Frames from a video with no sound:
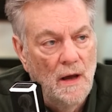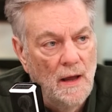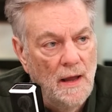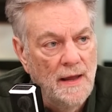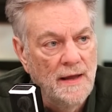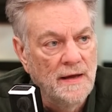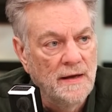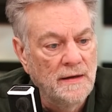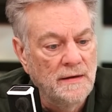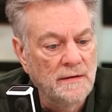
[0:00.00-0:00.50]

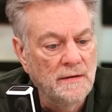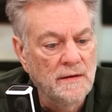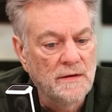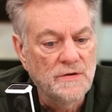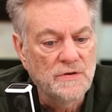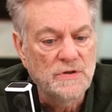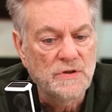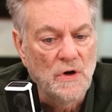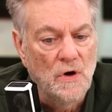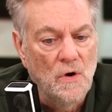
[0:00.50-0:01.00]
And
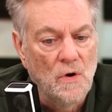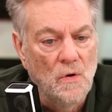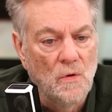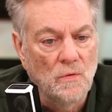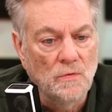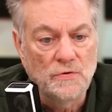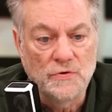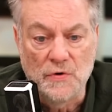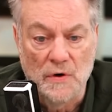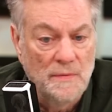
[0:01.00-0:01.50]

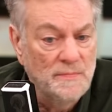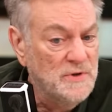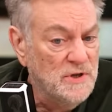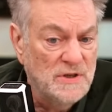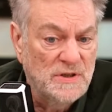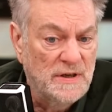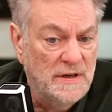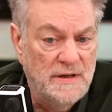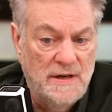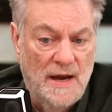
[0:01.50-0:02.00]
so Trump
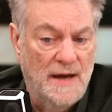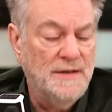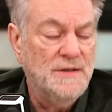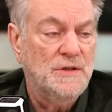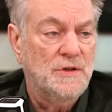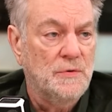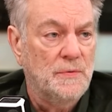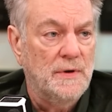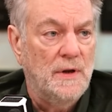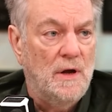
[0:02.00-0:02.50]
just said
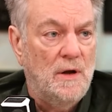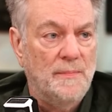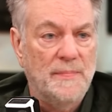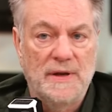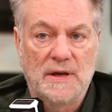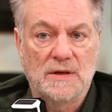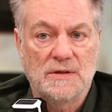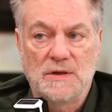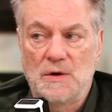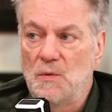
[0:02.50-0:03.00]
yes to it all
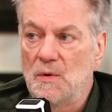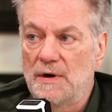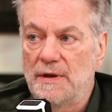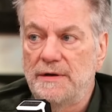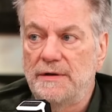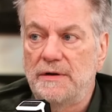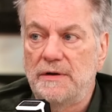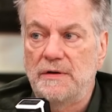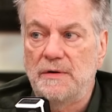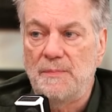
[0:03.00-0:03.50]
because he
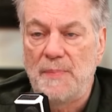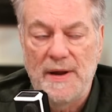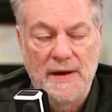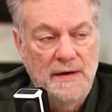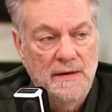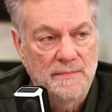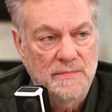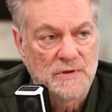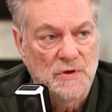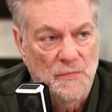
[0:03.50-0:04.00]
wanted to
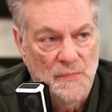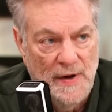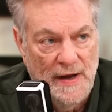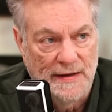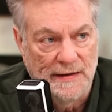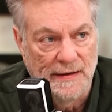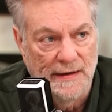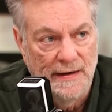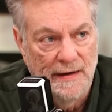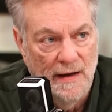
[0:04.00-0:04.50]
debate him so
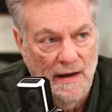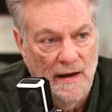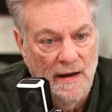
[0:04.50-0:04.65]
badly.